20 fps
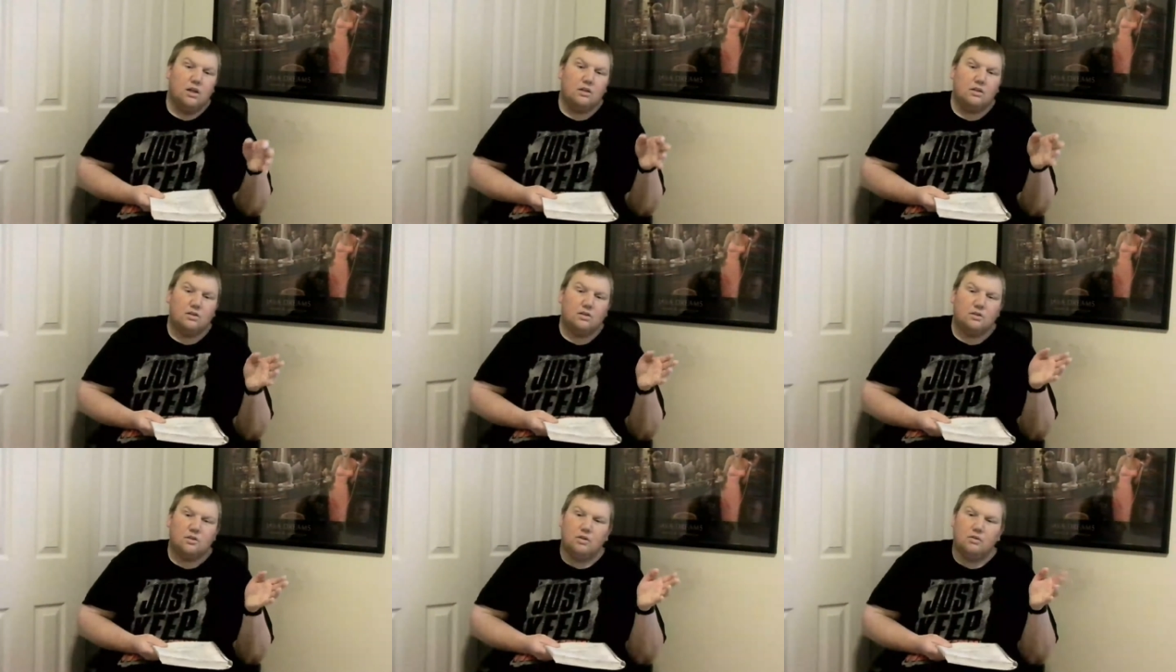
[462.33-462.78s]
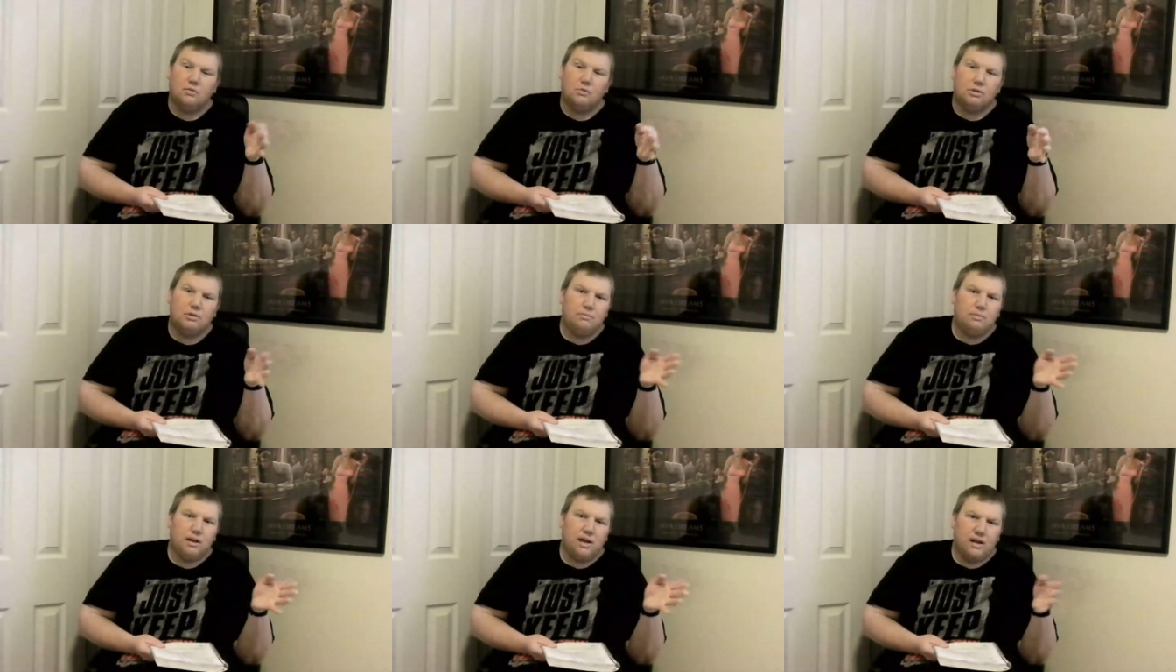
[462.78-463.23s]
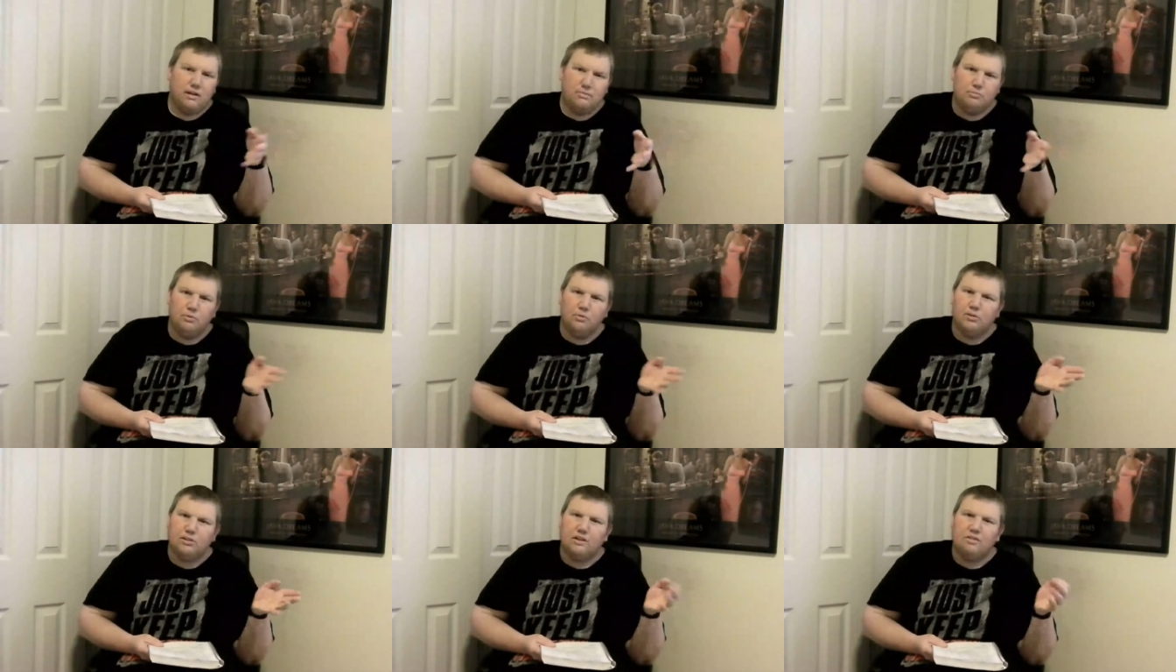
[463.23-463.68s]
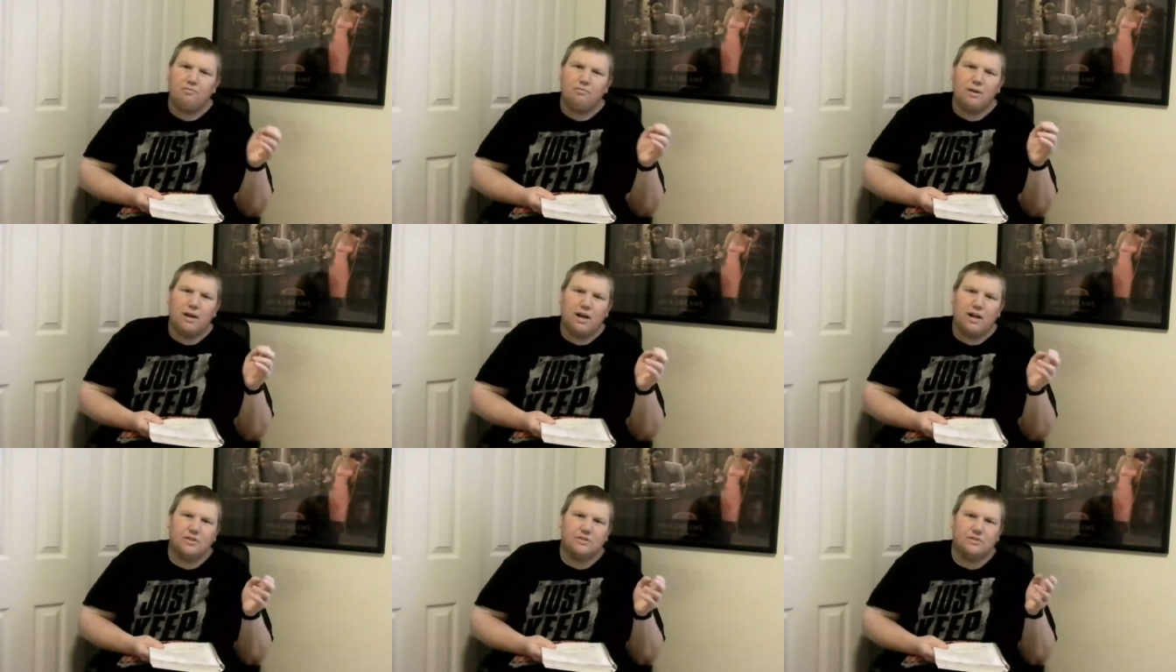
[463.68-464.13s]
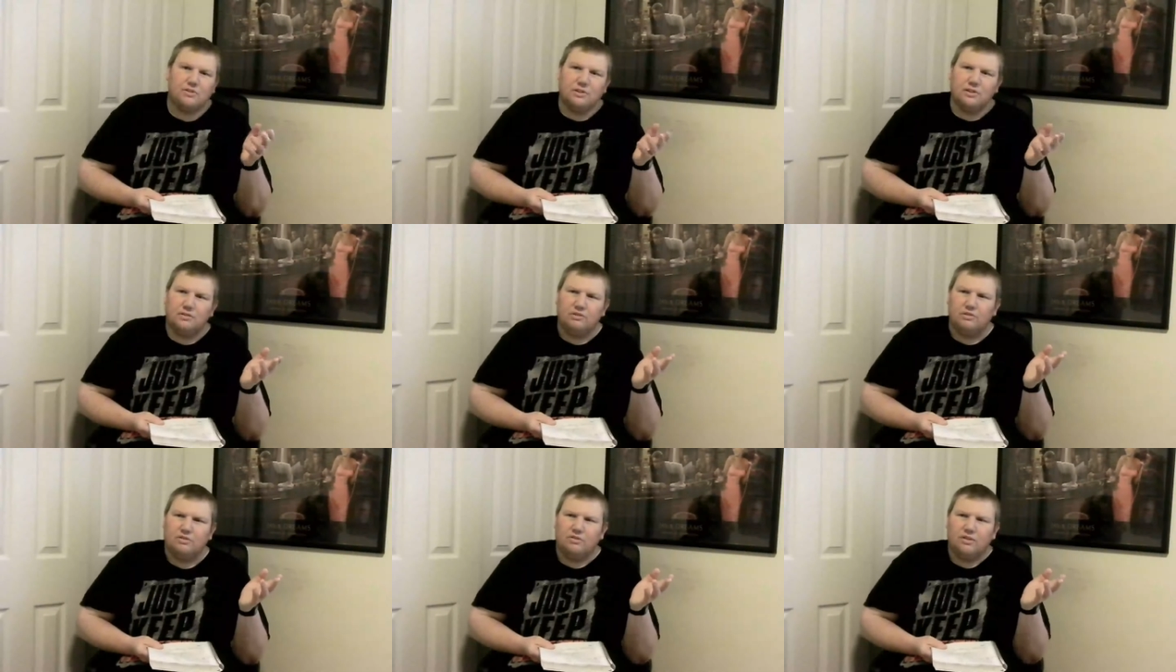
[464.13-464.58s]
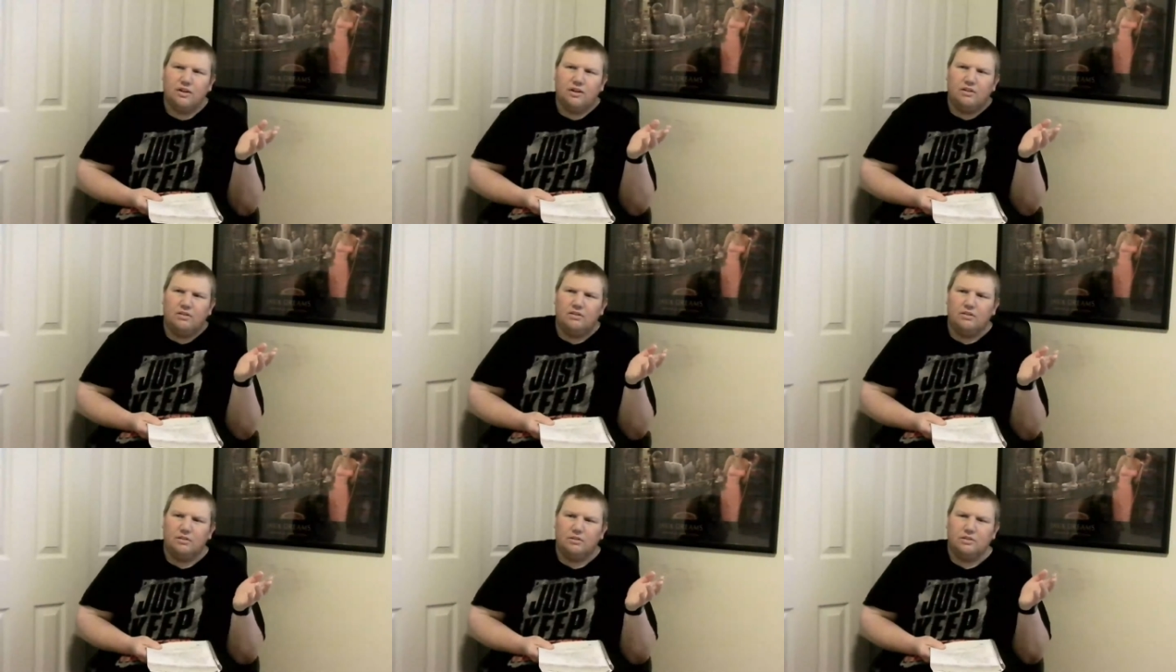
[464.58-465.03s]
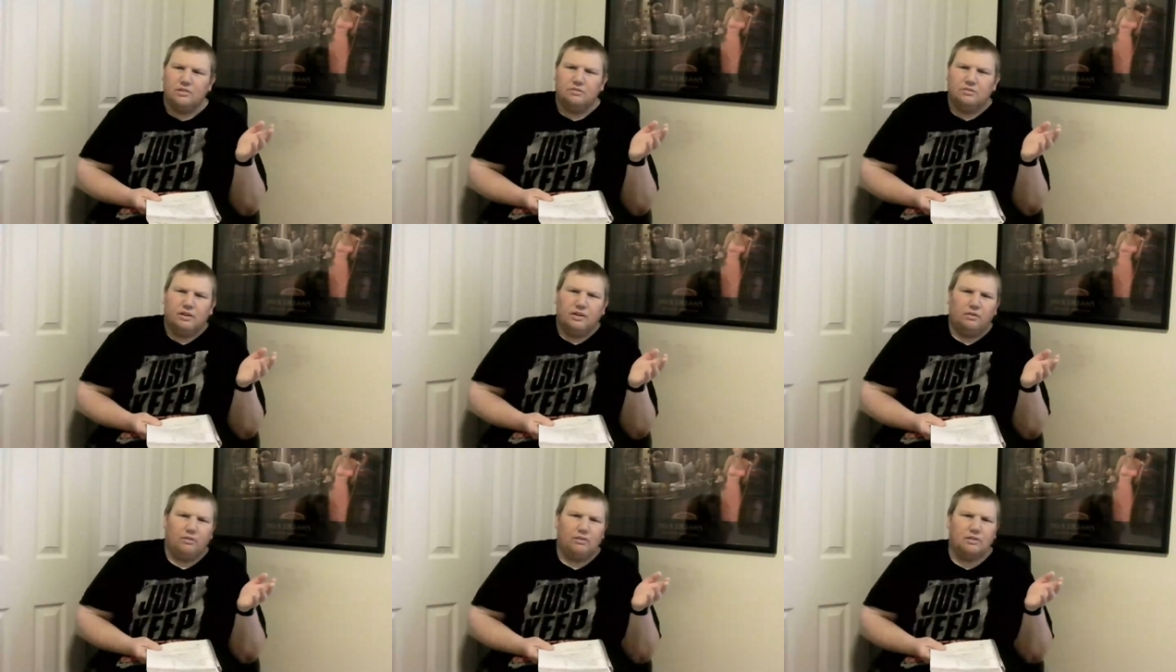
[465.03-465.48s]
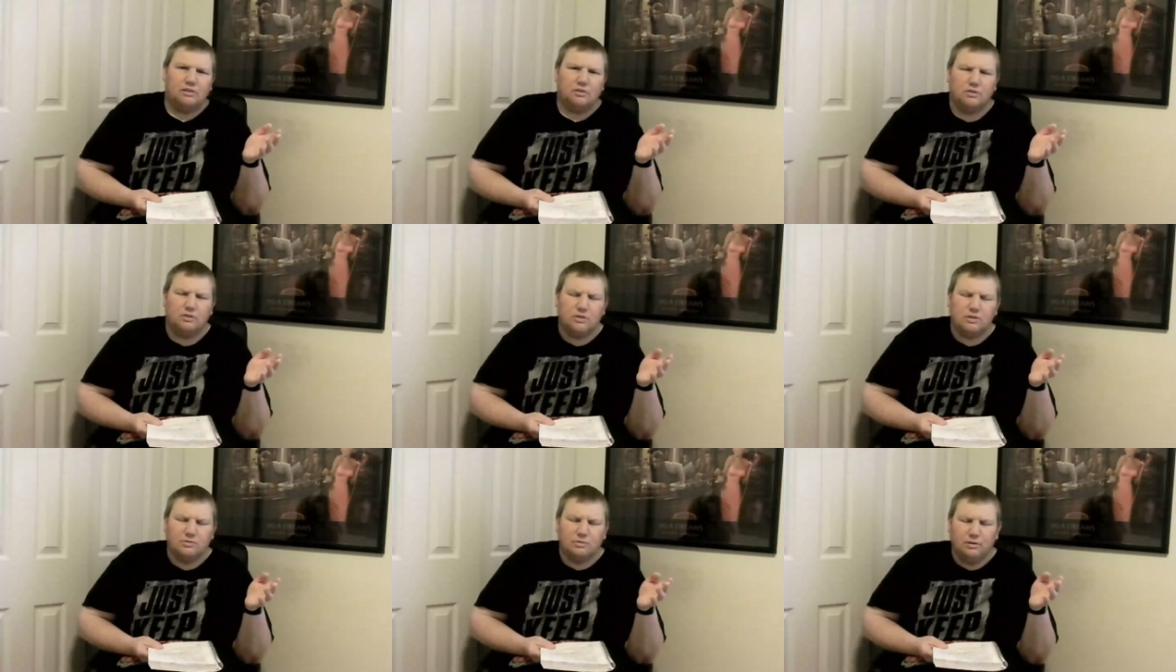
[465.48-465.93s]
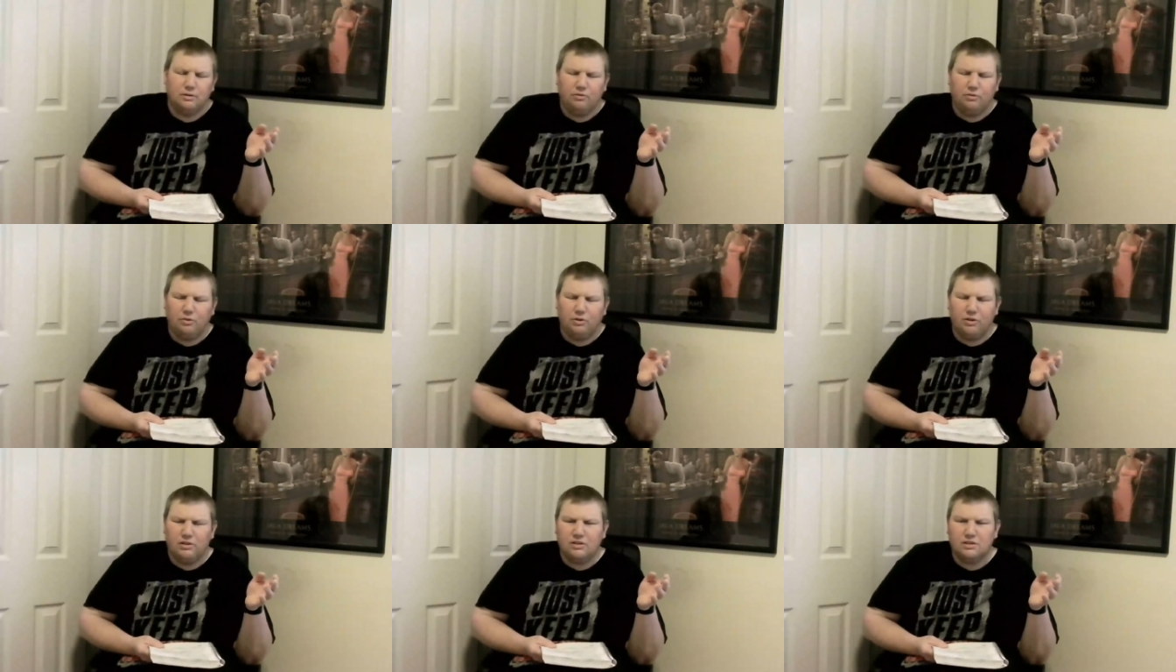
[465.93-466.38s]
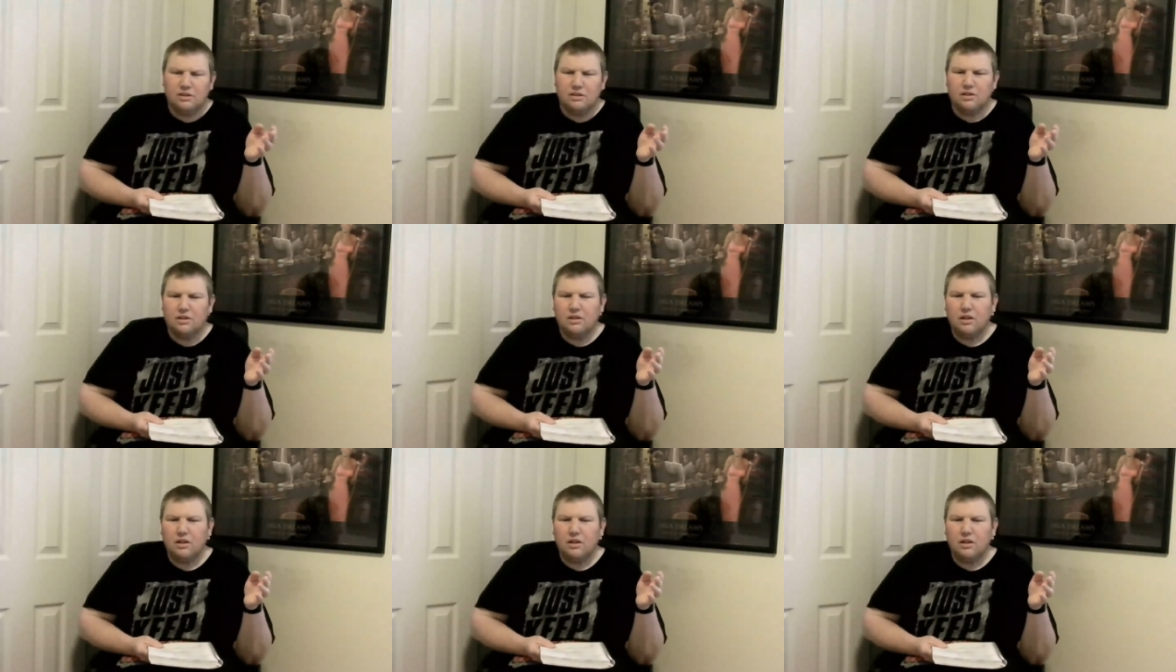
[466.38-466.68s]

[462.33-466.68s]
So WIllie Mack and Moose have a match. It was the final resolution, I believe it was.